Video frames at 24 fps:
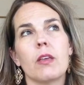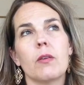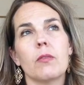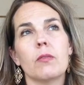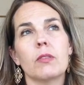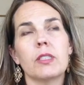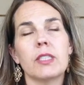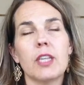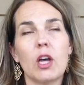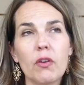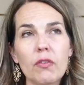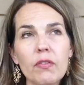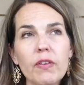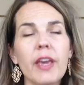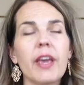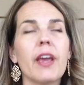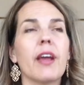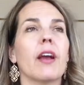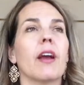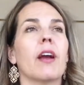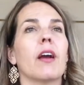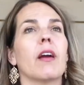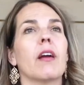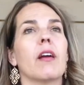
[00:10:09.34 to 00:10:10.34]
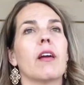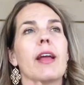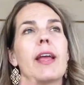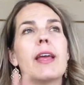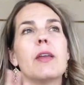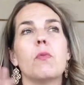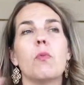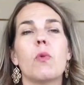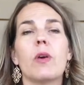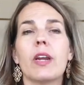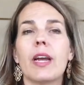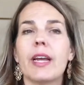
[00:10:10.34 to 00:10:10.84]
self-care
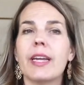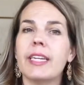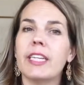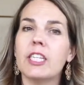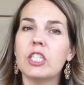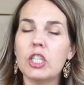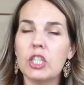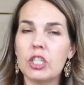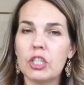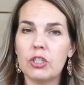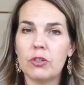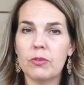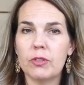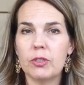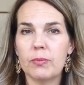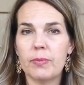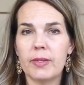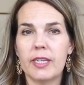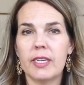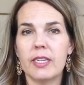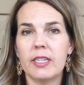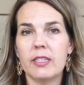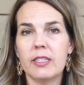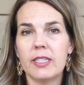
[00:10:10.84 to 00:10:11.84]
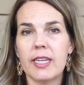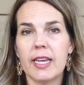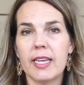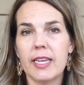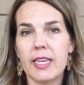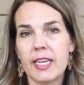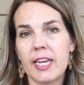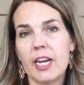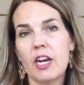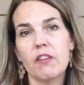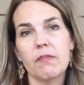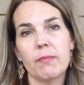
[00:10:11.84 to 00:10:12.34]
and what I need to do to be
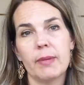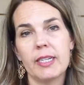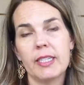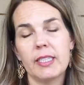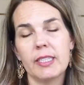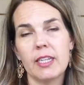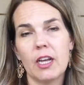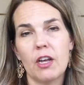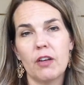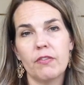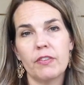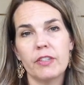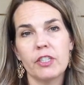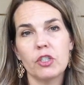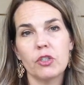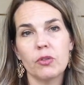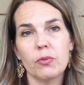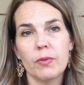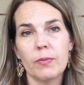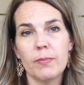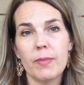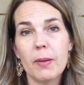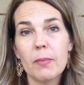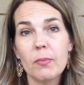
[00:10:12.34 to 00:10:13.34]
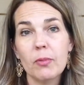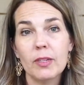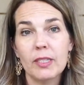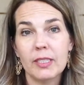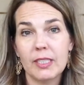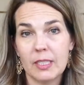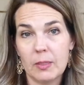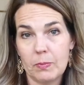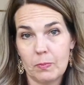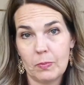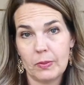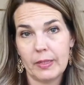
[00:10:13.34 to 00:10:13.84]
taking care of myself and to remember it
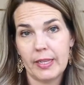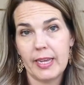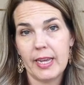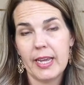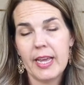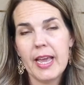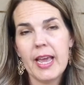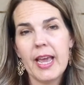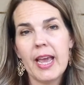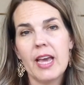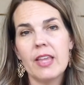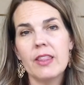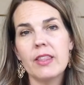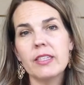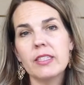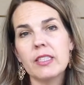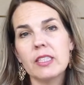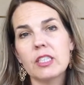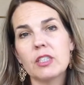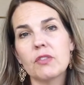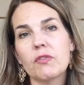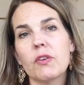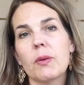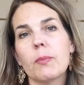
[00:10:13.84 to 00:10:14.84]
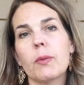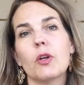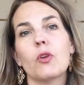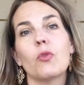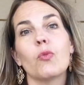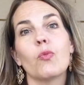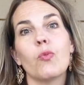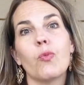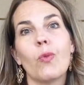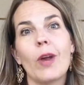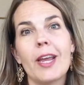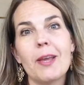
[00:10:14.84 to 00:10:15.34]
simply. And this is from a
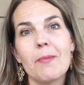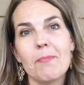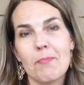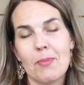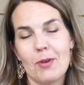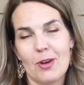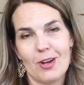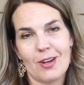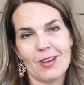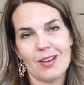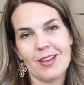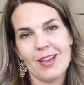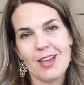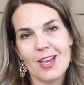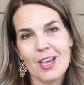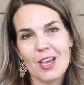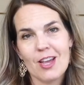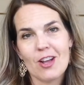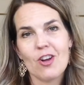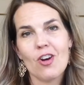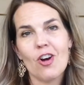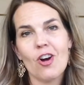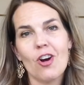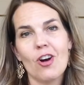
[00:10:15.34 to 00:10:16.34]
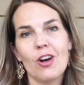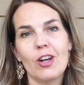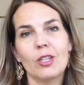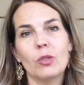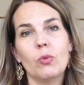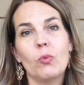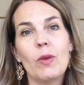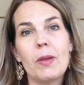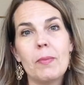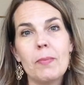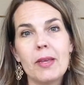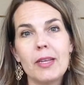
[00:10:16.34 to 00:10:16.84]
great book
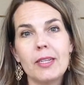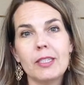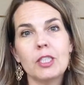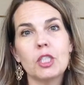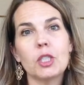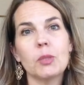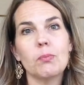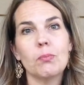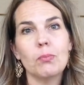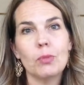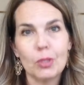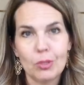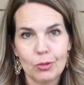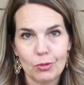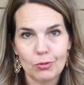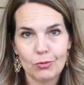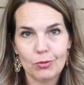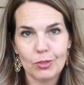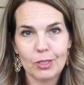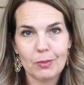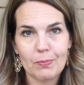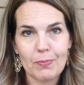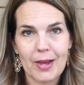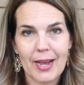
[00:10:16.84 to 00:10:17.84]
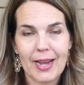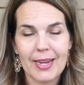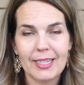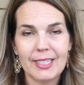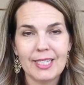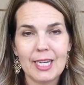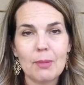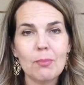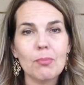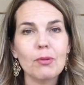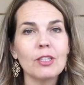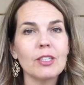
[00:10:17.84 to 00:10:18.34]
called Women's Moods by
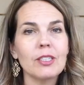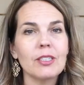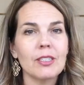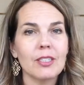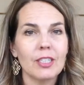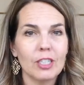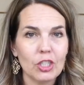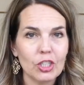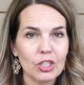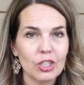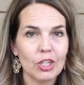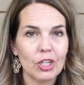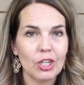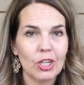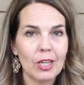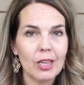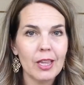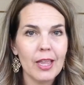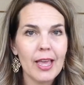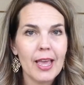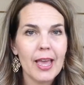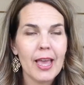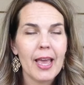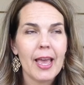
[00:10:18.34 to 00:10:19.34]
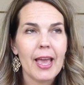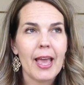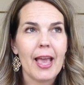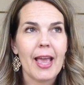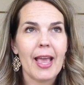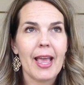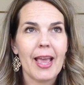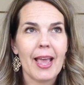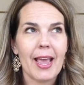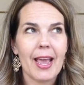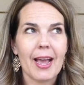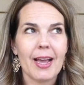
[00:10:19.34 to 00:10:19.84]
Deborah Sichel
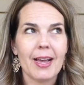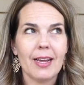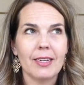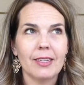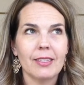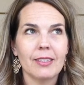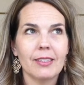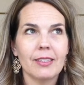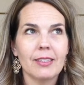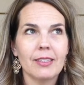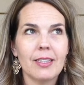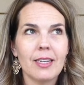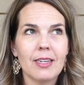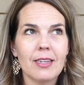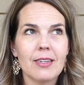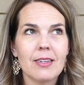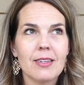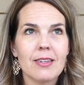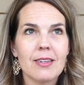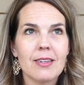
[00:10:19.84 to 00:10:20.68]
and